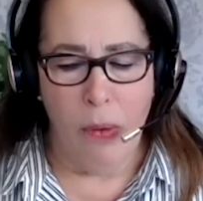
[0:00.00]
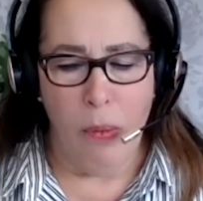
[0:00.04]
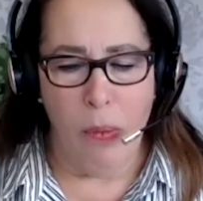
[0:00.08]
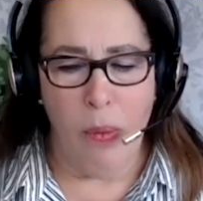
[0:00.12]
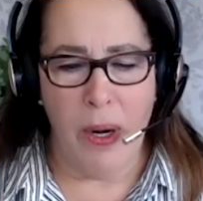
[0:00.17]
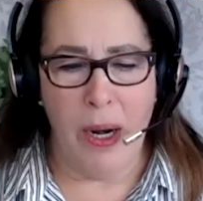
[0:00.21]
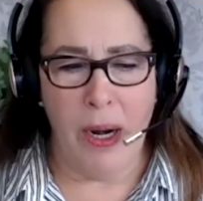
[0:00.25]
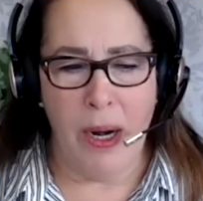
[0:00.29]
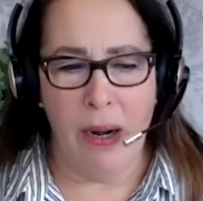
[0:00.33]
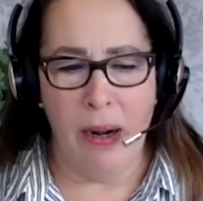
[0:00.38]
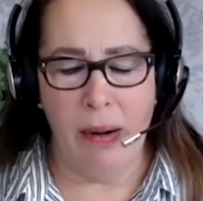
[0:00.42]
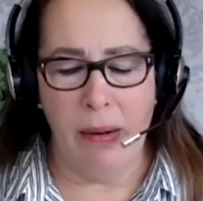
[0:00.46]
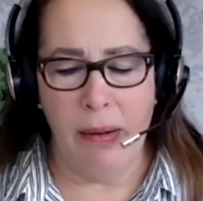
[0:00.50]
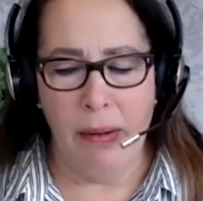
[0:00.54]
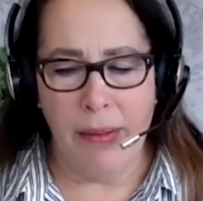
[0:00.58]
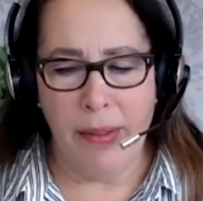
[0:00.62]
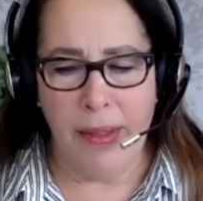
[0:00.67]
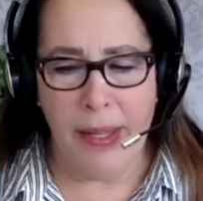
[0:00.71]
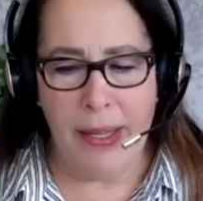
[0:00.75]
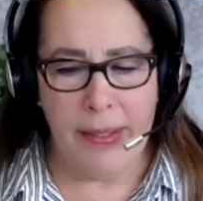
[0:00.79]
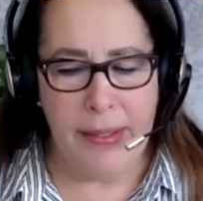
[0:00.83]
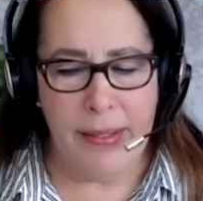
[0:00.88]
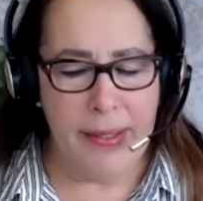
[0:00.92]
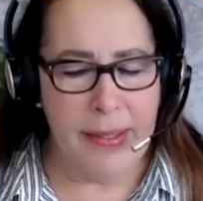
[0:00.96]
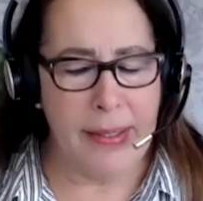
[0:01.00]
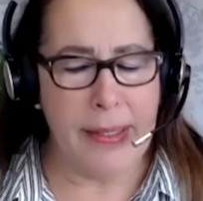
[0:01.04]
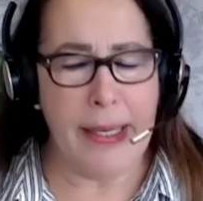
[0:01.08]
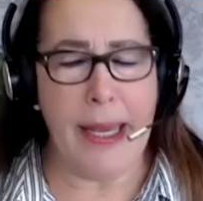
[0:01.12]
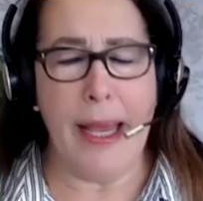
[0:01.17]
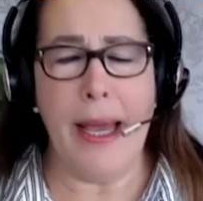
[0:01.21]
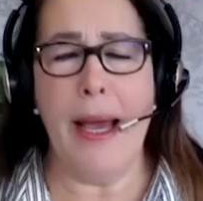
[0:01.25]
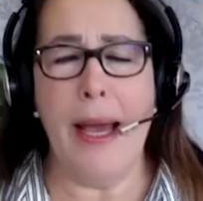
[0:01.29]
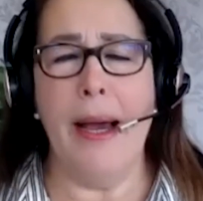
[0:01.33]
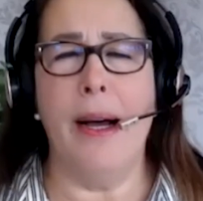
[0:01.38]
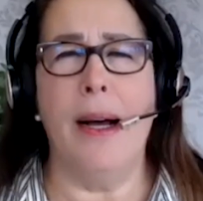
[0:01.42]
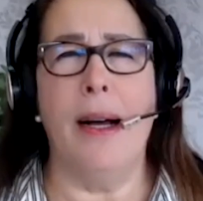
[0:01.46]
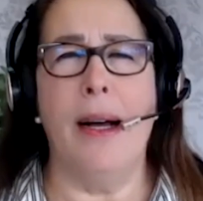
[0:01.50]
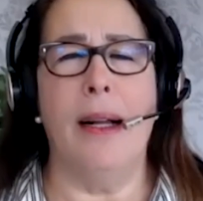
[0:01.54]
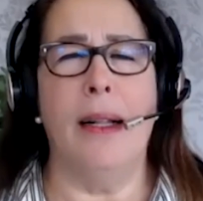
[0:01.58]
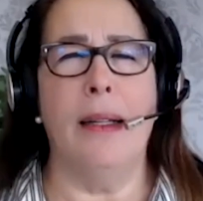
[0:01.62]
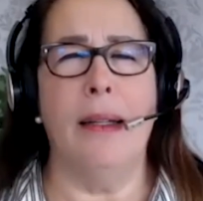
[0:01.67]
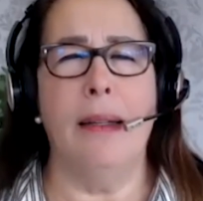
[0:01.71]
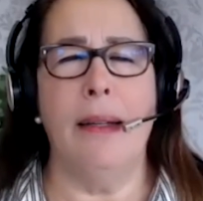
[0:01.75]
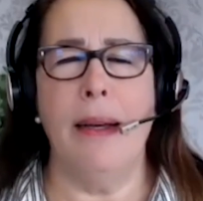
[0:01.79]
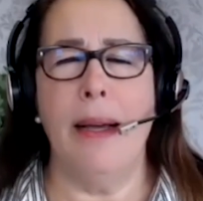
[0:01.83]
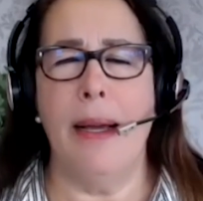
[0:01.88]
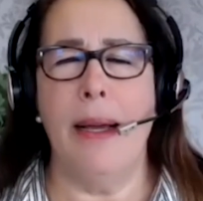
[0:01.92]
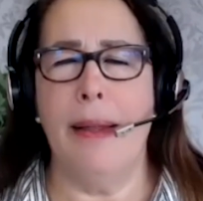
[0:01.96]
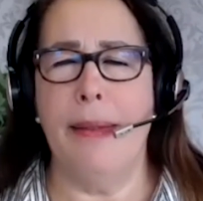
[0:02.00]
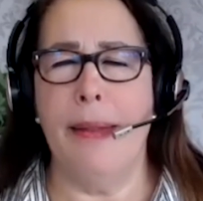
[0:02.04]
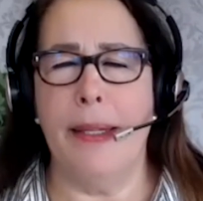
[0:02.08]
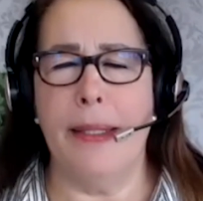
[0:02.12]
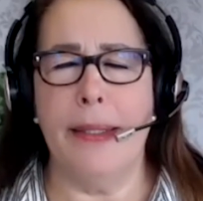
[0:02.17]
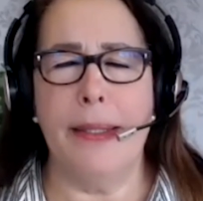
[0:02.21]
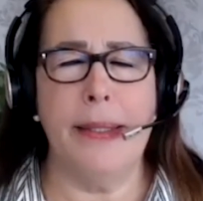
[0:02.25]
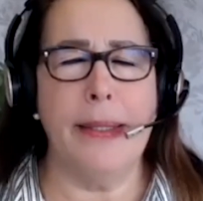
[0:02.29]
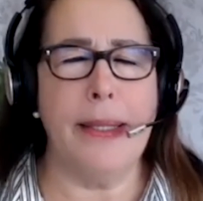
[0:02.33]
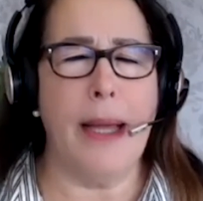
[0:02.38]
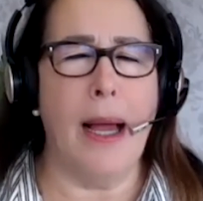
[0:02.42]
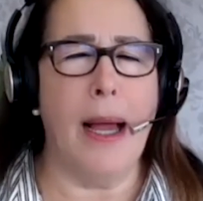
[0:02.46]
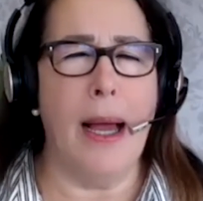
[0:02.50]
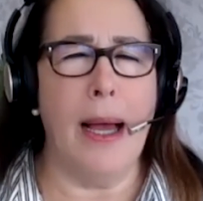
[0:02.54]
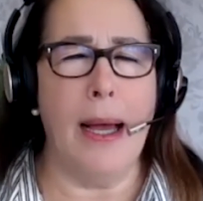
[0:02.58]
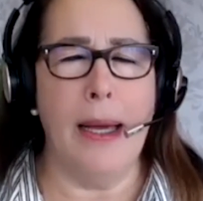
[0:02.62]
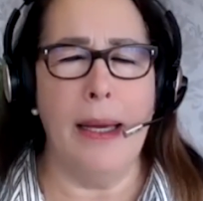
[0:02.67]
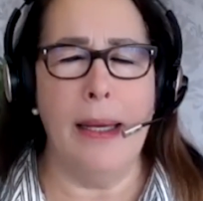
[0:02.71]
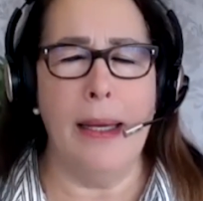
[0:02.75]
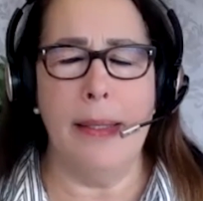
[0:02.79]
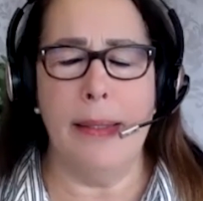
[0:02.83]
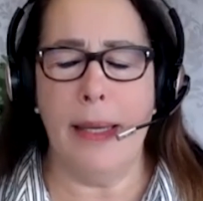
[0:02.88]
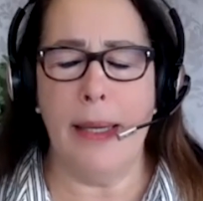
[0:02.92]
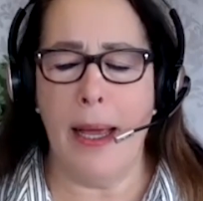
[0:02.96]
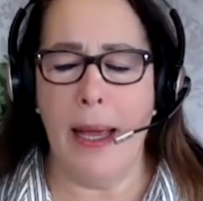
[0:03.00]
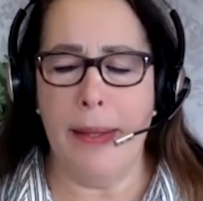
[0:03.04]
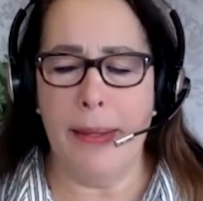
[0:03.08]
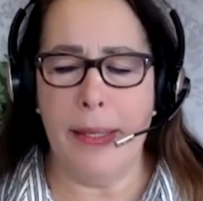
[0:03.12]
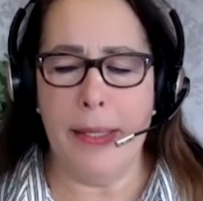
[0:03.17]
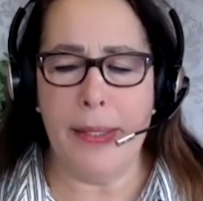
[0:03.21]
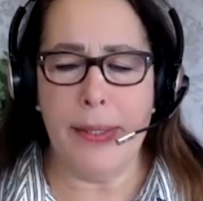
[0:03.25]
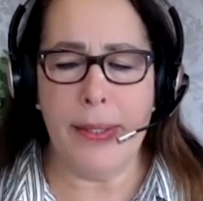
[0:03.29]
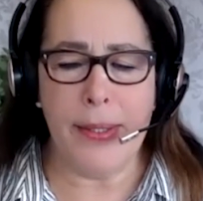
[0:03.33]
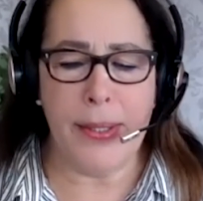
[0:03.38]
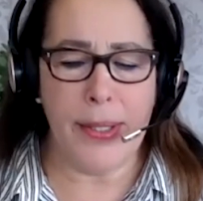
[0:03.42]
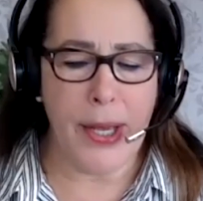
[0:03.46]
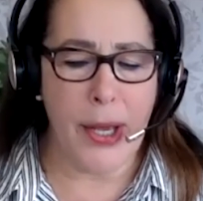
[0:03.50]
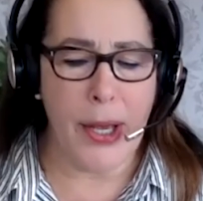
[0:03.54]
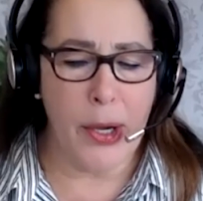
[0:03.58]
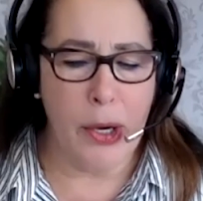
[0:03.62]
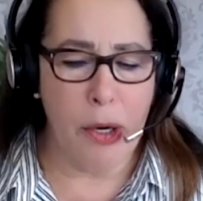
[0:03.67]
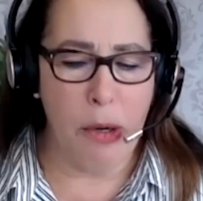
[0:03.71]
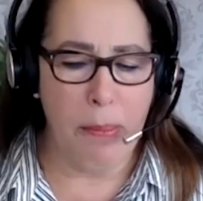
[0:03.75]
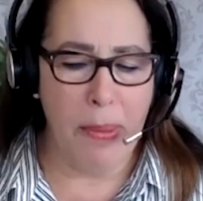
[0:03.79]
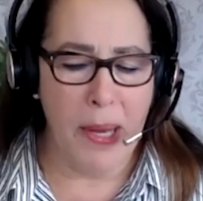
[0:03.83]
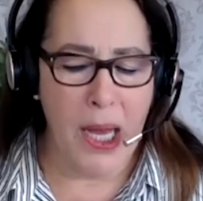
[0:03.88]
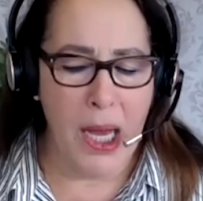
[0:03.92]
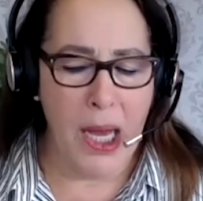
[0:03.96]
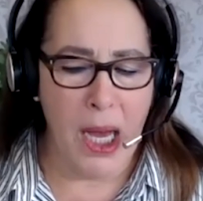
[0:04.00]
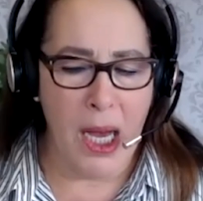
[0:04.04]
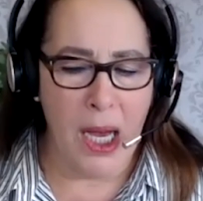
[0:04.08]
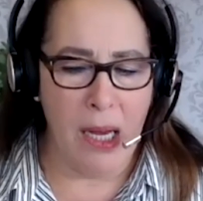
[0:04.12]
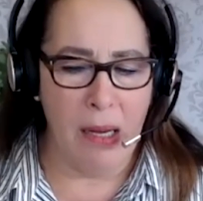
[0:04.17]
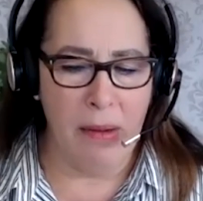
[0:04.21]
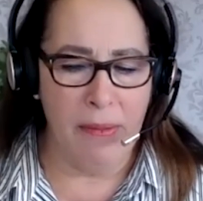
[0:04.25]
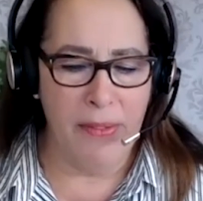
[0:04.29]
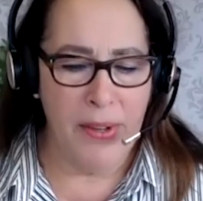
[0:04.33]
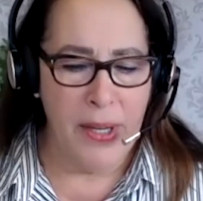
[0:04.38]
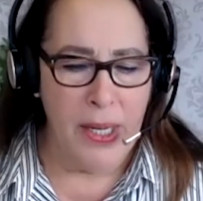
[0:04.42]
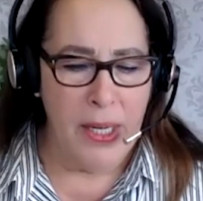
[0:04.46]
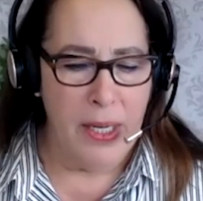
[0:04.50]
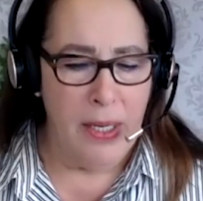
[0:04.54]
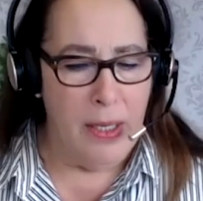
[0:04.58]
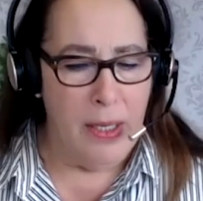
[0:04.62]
where the scale and the size and the scope of